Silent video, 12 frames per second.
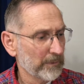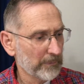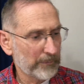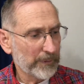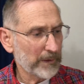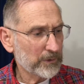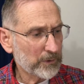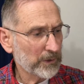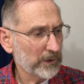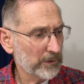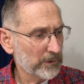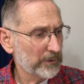
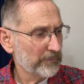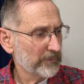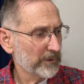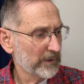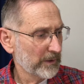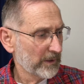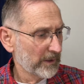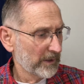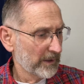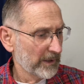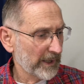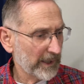Velcro,
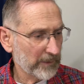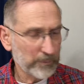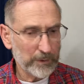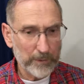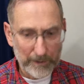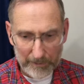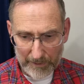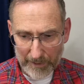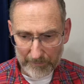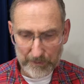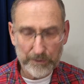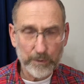and we're going to
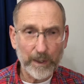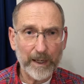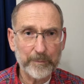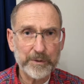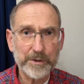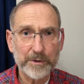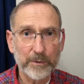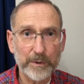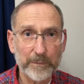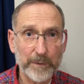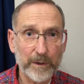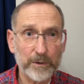have straps that we
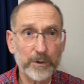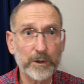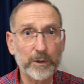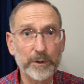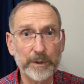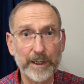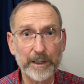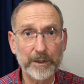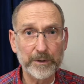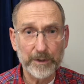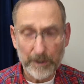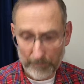Velcro
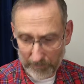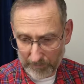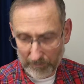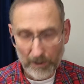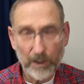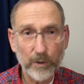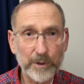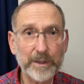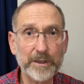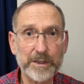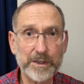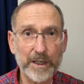around holding
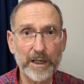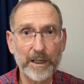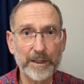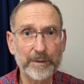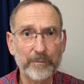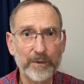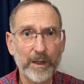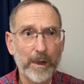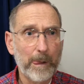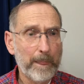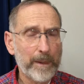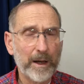this on.
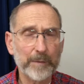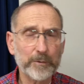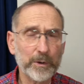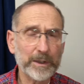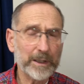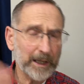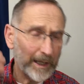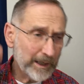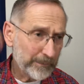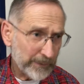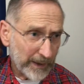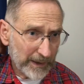I'm going to
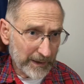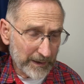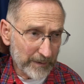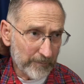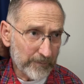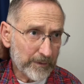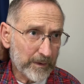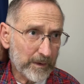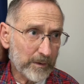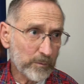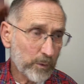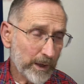have a
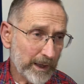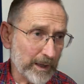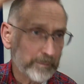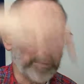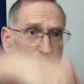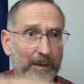web